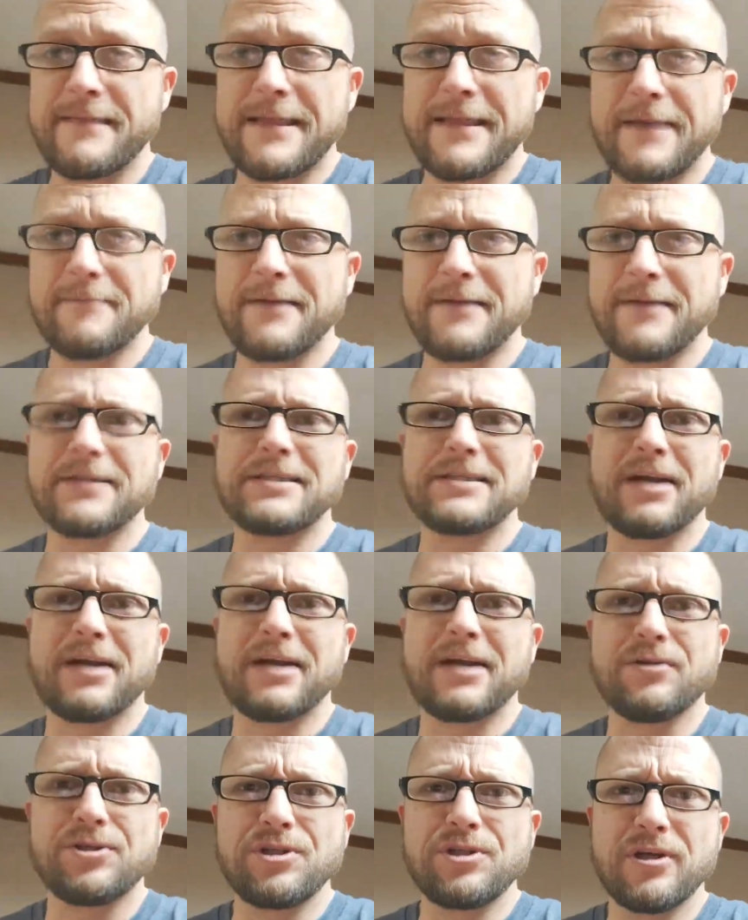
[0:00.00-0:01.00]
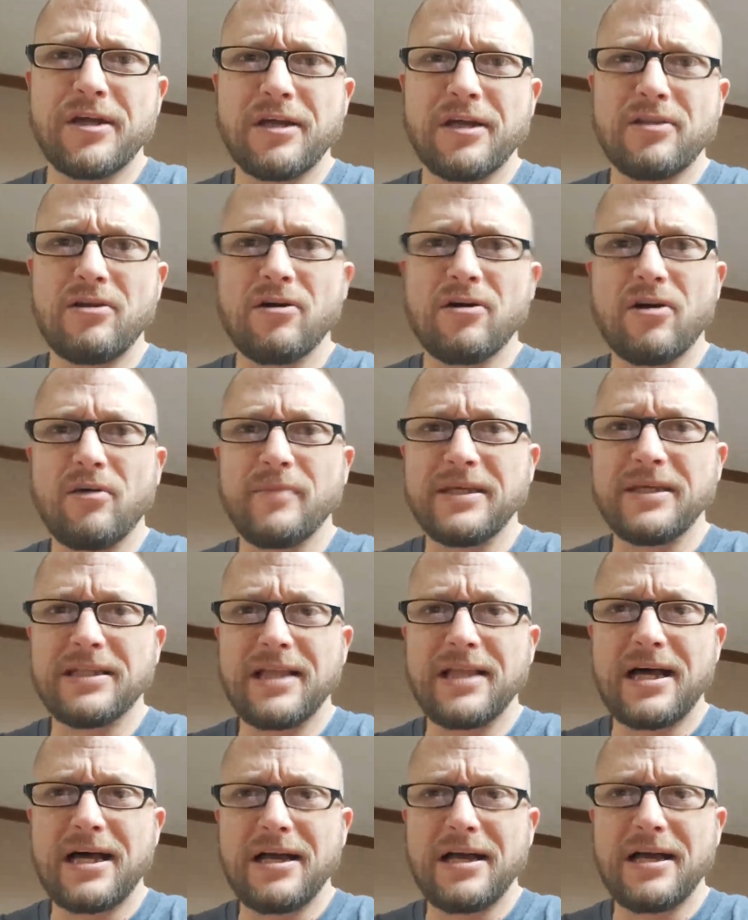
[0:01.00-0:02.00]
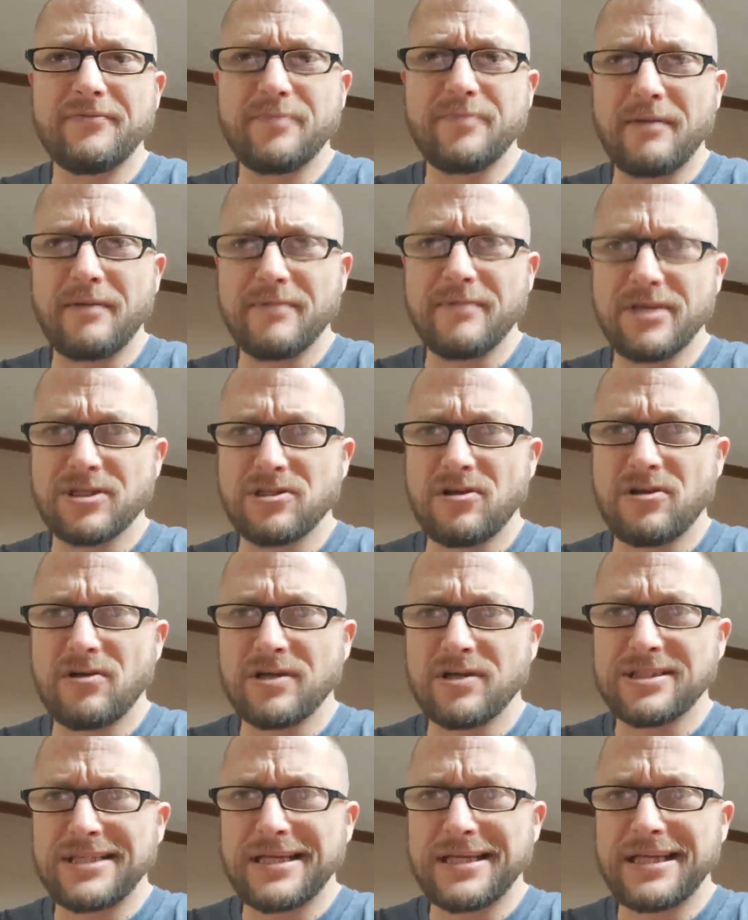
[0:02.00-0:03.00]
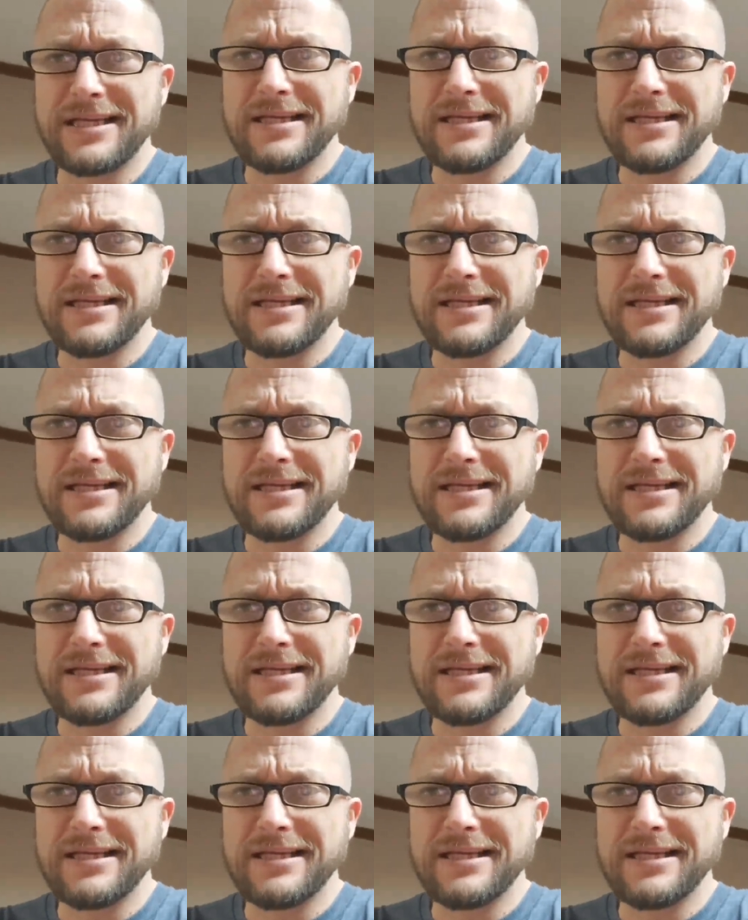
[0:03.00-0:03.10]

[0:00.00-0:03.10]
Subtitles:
I'm not entirely sure how long I'll be live, probably as long as